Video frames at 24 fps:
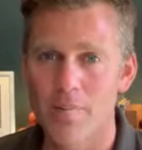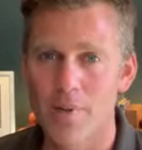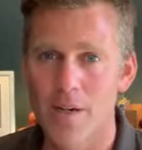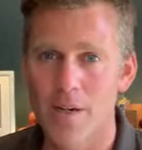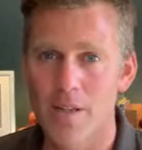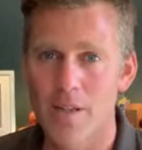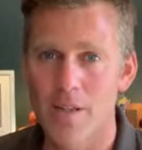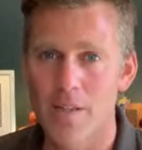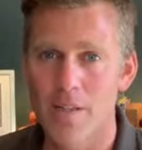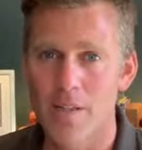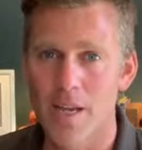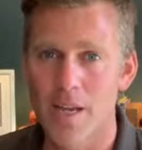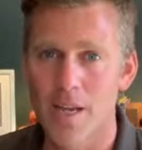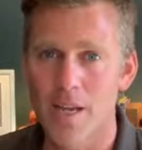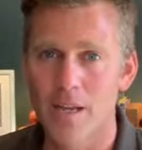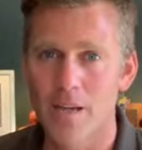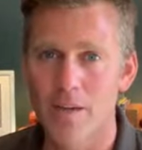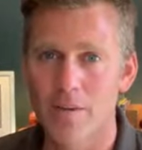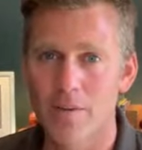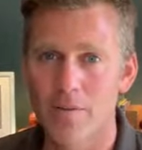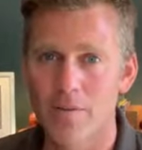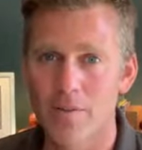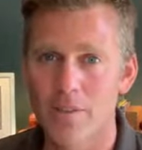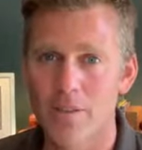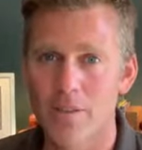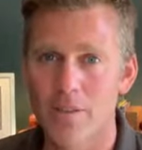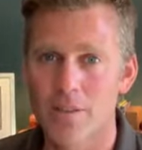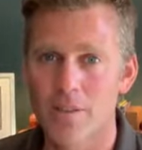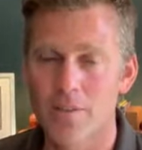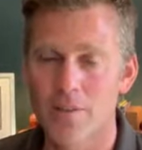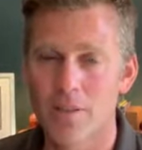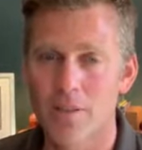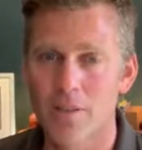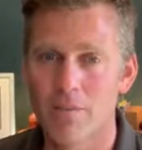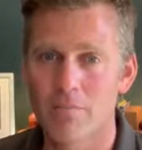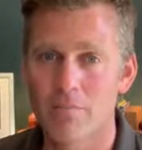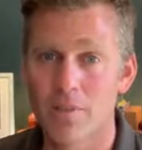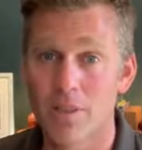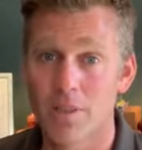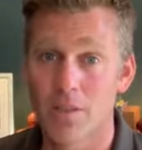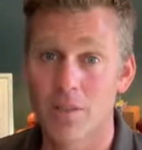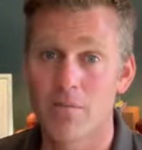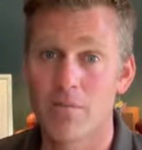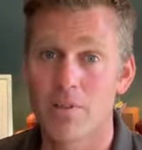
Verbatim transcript: by the day of it as I as I